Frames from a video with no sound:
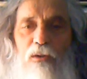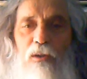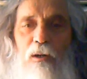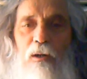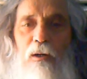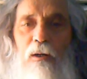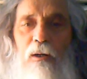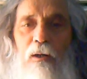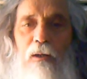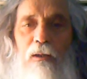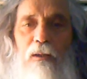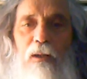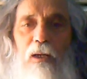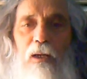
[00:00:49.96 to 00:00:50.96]
three
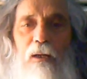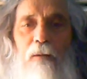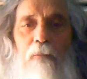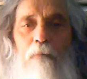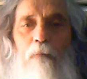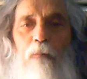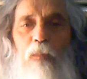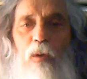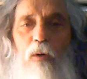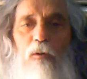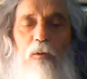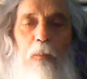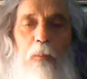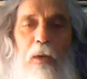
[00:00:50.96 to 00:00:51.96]
of space
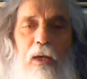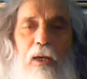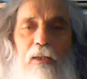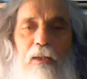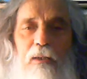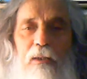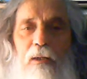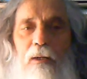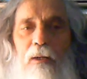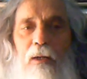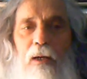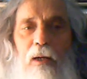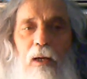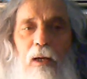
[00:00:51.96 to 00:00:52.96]
and
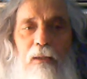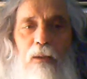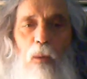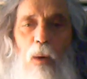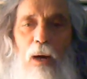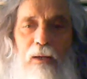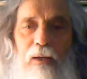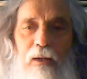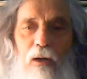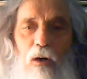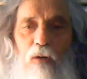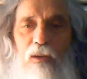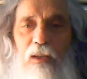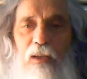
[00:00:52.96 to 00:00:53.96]
one of
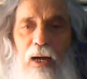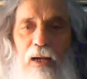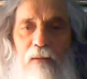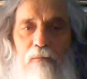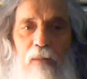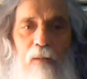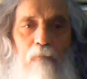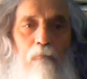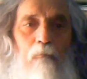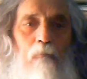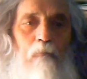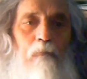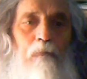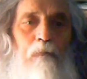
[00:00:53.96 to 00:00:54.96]
time.
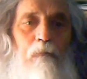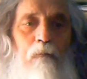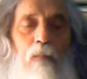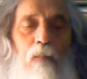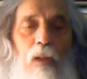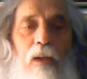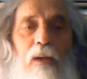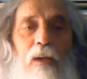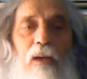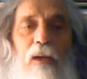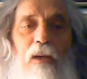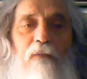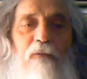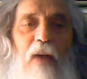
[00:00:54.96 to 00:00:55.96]
In
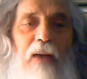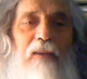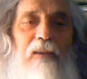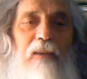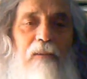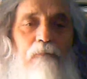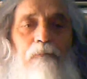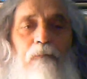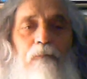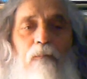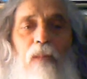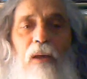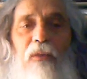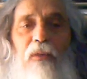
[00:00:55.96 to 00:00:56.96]
fact, 3
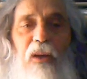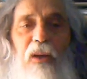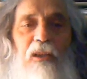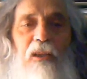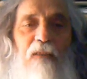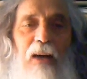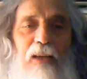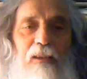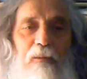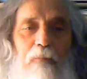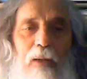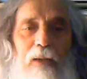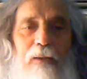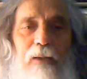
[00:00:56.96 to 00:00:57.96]
divided by
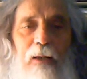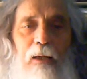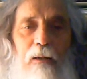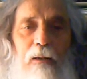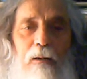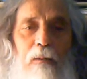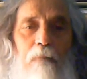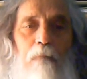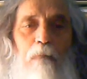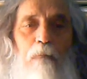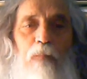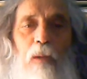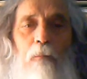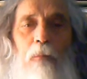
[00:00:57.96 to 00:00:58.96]
3
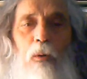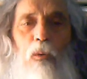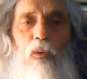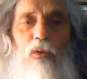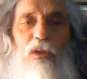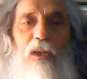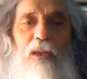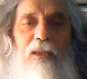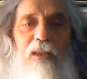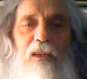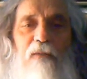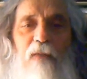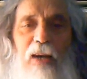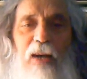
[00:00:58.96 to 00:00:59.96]
plus its
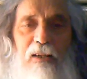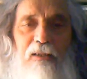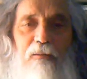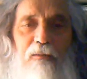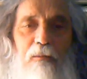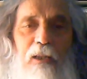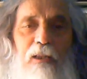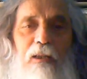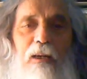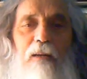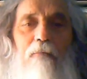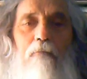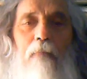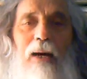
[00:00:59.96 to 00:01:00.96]
inverse made
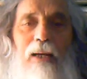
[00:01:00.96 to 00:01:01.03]
by 3